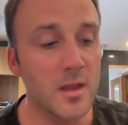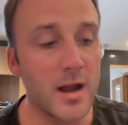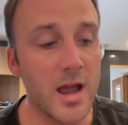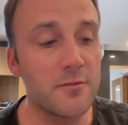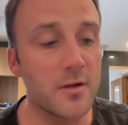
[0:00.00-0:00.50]

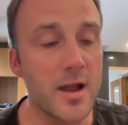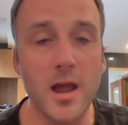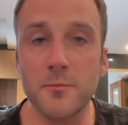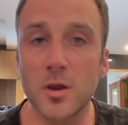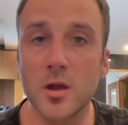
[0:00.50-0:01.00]
I
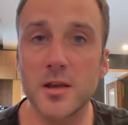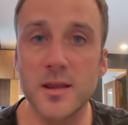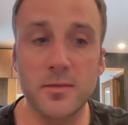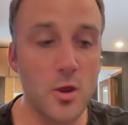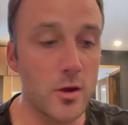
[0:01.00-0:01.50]
am
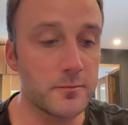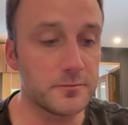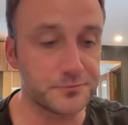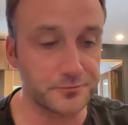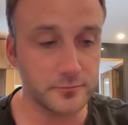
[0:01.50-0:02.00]
learning that
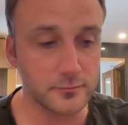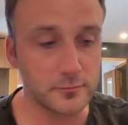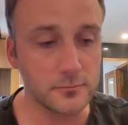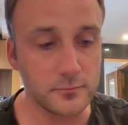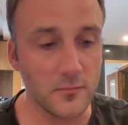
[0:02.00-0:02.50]

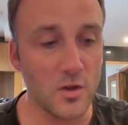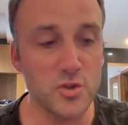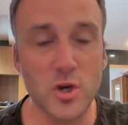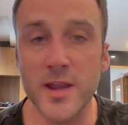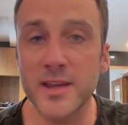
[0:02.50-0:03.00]

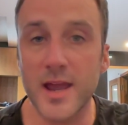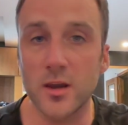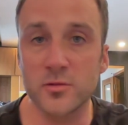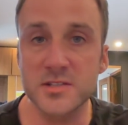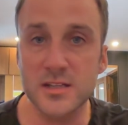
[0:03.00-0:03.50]
try and get
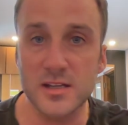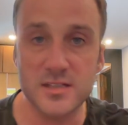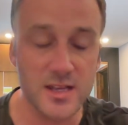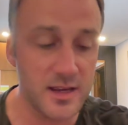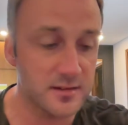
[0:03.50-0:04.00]
along to
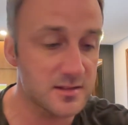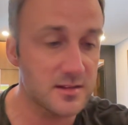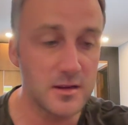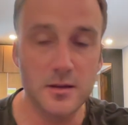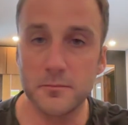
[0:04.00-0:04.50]
these things,
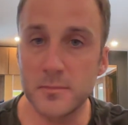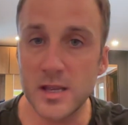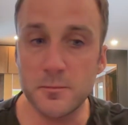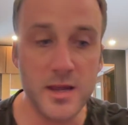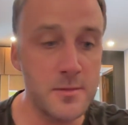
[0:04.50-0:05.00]

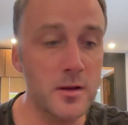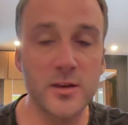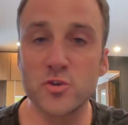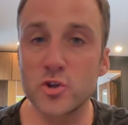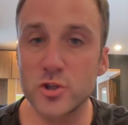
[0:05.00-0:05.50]
meet people,
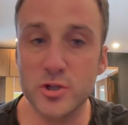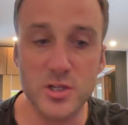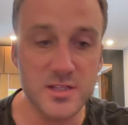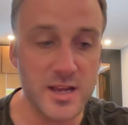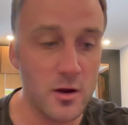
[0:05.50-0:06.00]
introduce
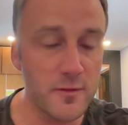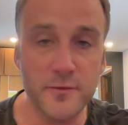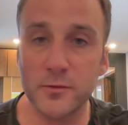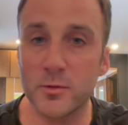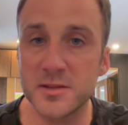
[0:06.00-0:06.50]
yourself.
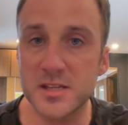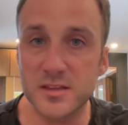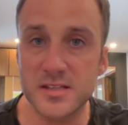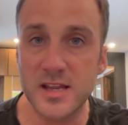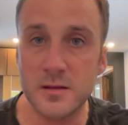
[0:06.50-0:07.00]
Everyone's in
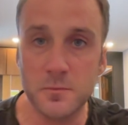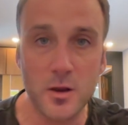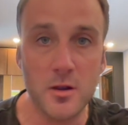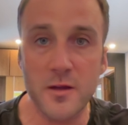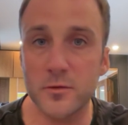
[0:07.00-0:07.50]
the same
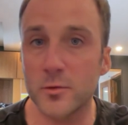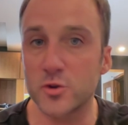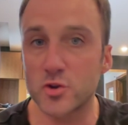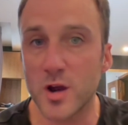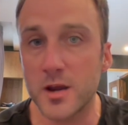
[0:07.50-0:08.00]
boat.
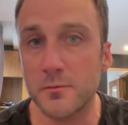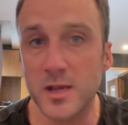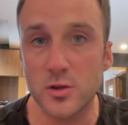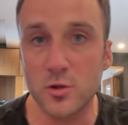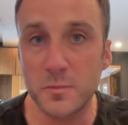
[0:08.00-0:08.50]
Everyone's trying to
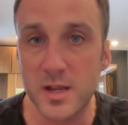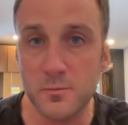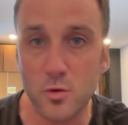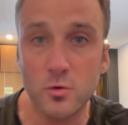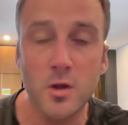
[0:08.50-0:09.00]
meet new
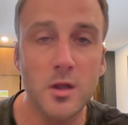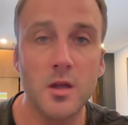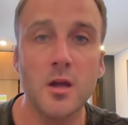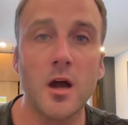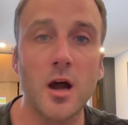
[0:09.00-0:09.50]
people
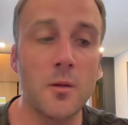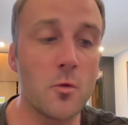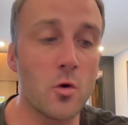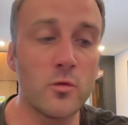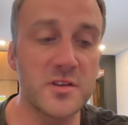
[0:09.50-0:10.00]

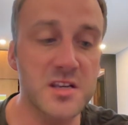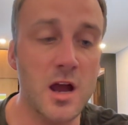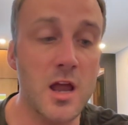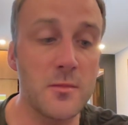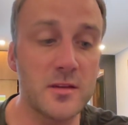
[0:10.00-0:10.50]
all the
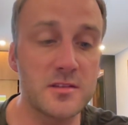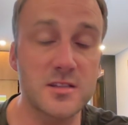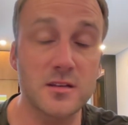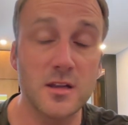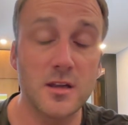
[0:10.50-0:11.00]
time,
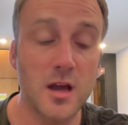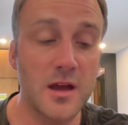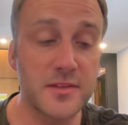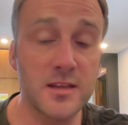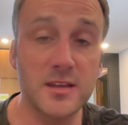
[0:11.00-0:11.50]
and
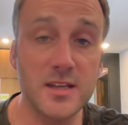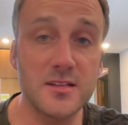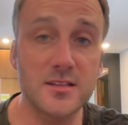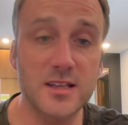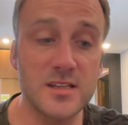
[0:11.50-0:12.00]
I think
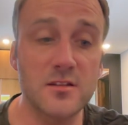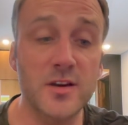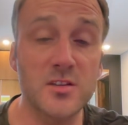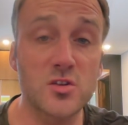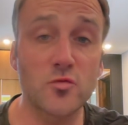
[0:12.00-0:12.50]
these
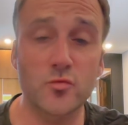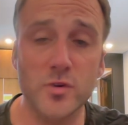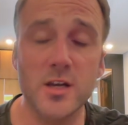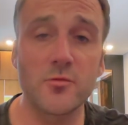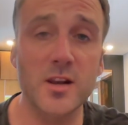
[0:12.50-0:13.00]
events are
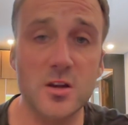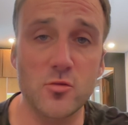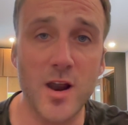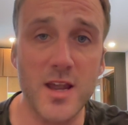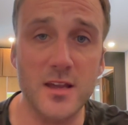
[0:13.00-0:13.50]
really, really
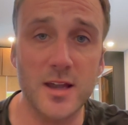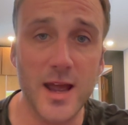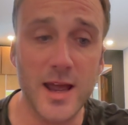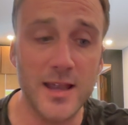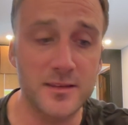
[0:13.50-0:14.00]
great.
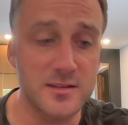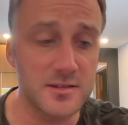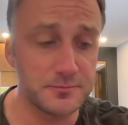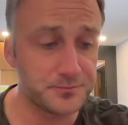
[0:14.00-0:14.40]
And